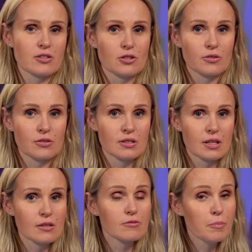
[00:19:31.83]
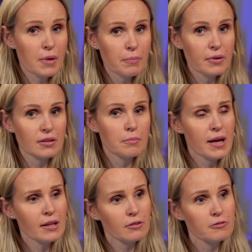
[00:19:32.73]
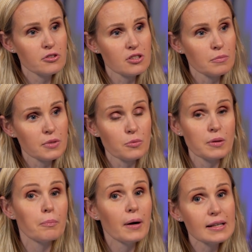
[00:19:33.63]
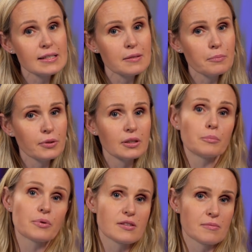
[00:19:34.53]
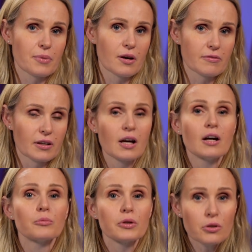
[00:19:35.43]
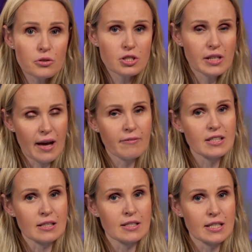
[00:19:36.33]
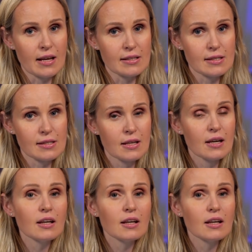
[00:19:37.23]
students is remember the main confusion between past simple and present perfect. We usually have it in tests.